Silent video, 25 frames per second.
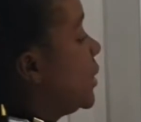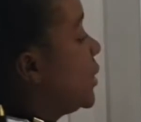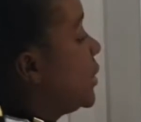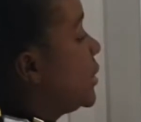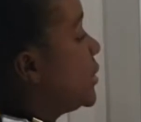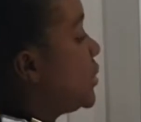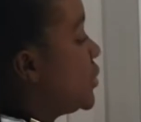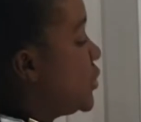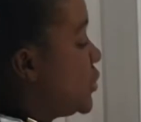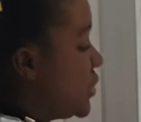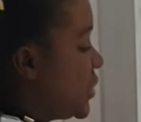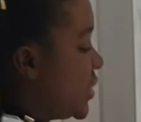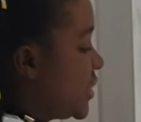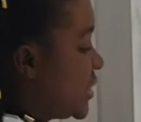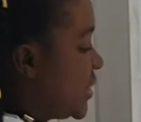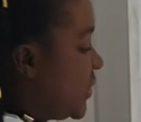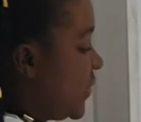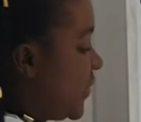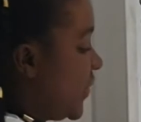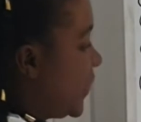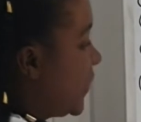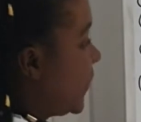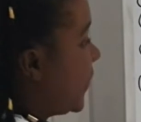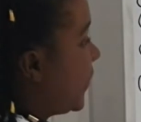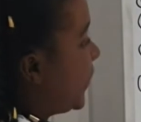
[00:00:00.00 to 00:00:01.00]

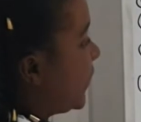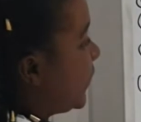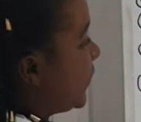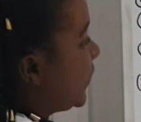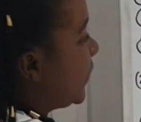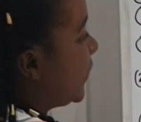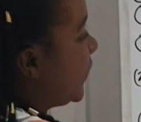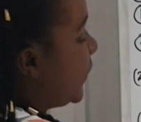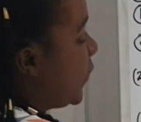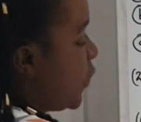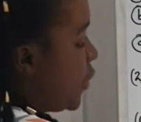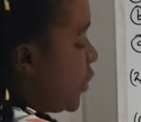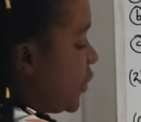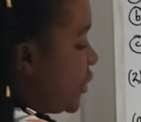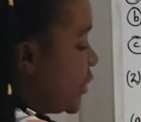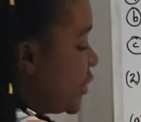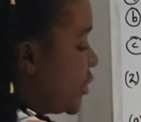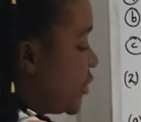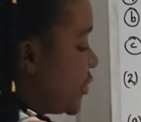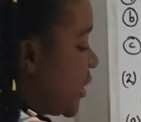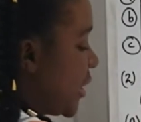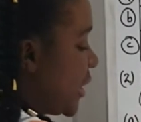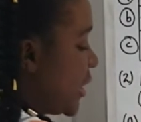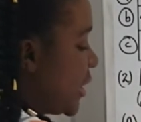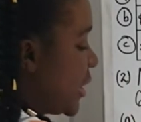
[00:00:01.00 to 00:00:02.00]

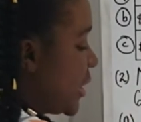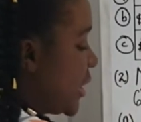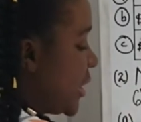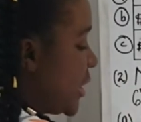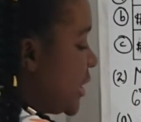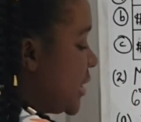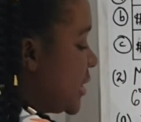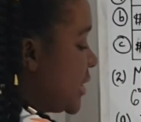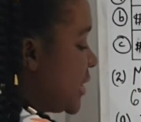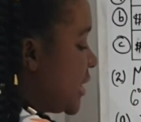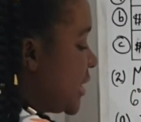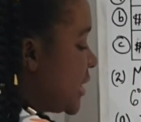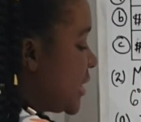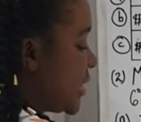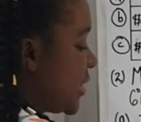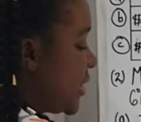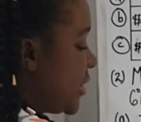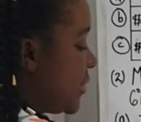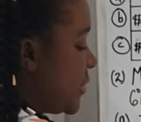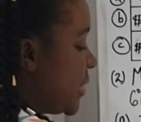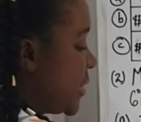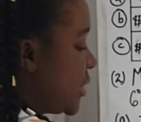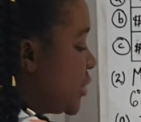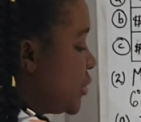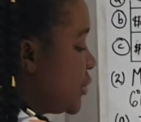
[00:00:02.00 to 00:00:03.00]
2,400. So it's going to
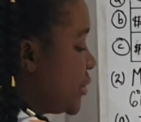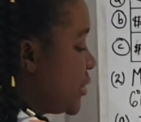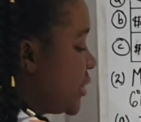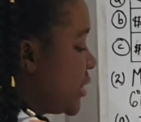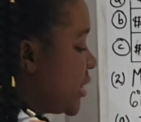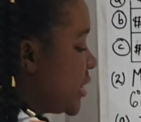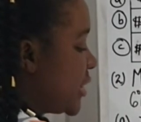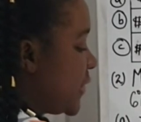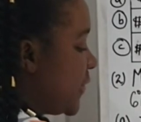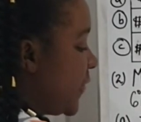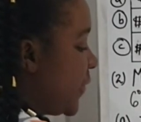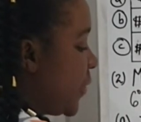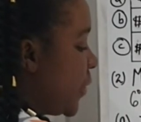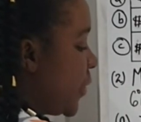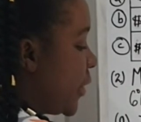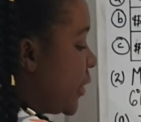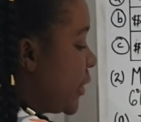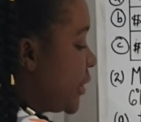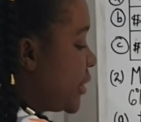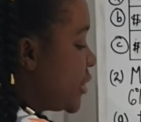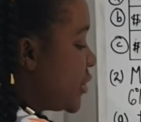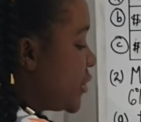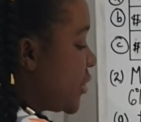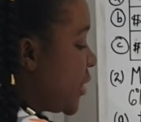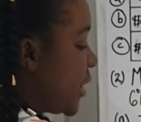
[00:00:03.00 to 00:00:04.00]
be
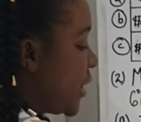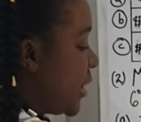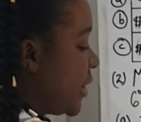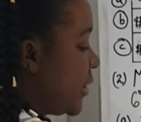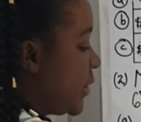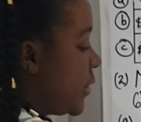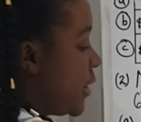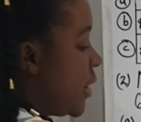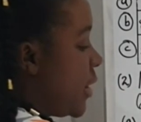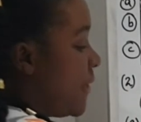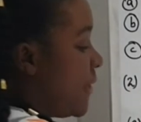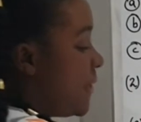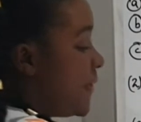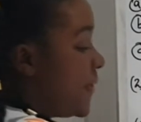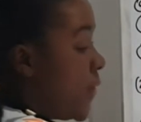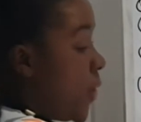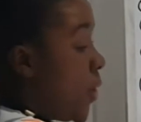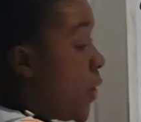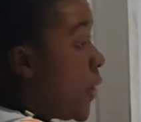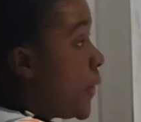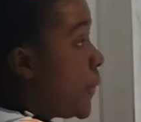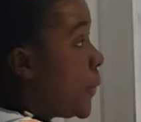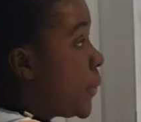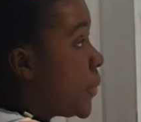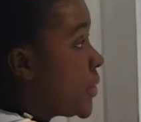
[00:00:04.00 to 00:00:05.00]
2,400
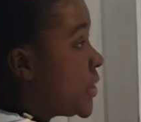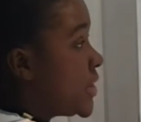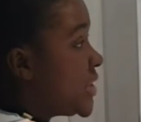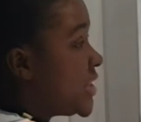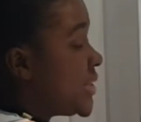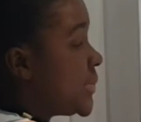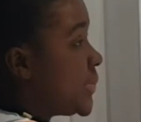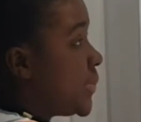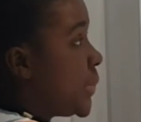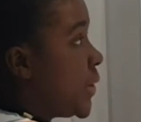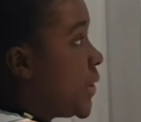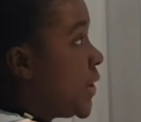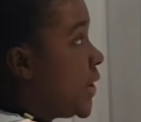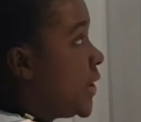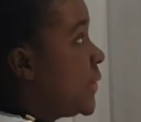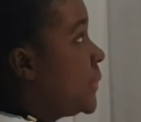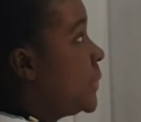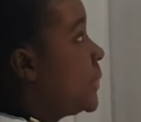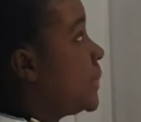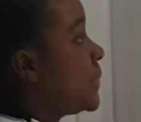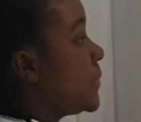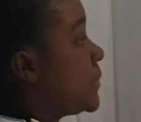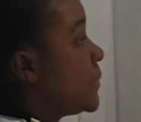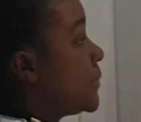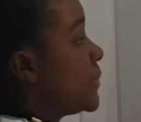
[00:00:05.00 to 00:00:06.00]
for principal.
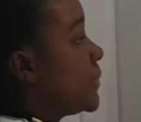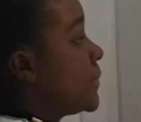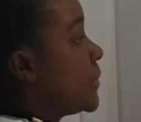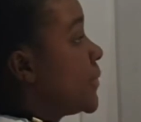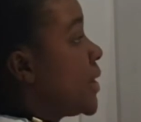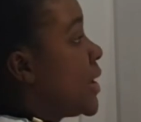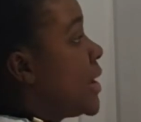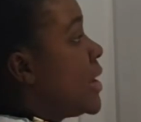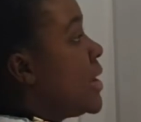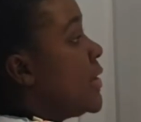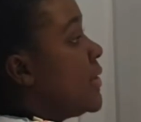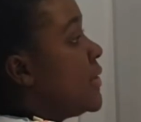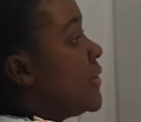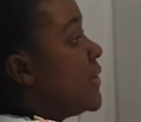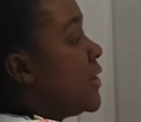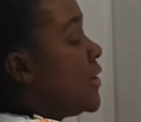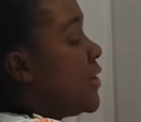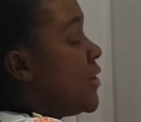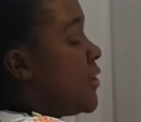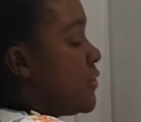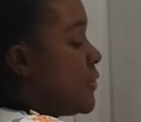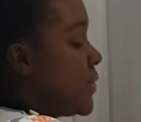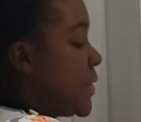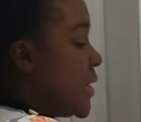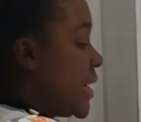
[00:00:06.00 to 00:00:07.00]
Then
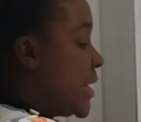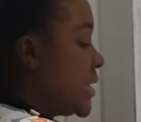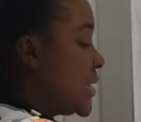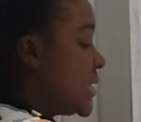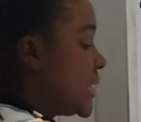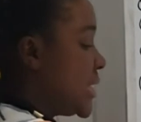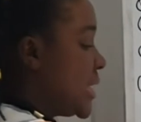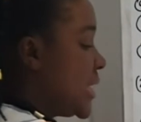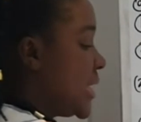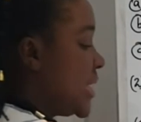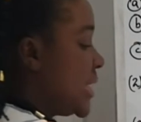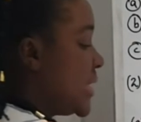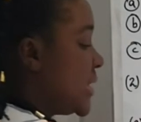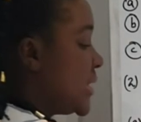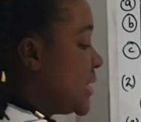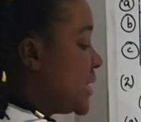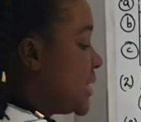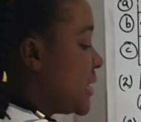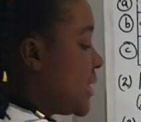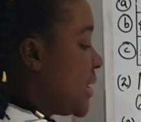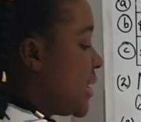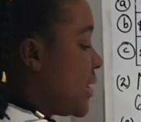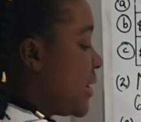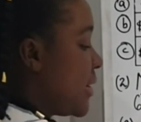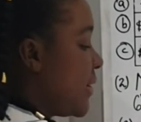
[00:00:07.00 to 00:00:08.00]
our rate is
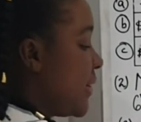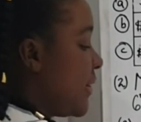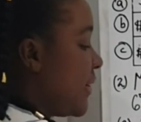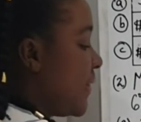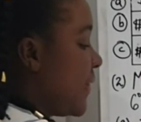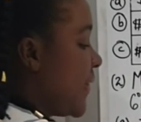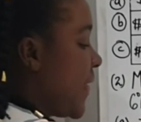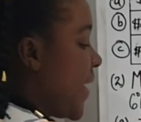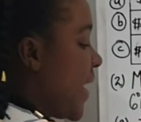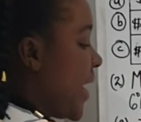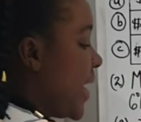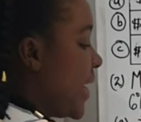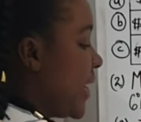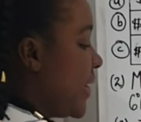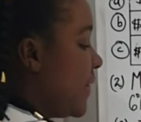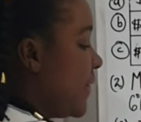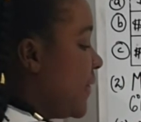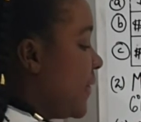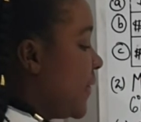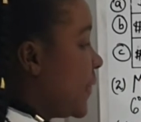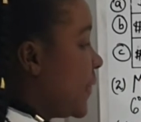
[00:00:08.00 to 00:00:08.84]
5%,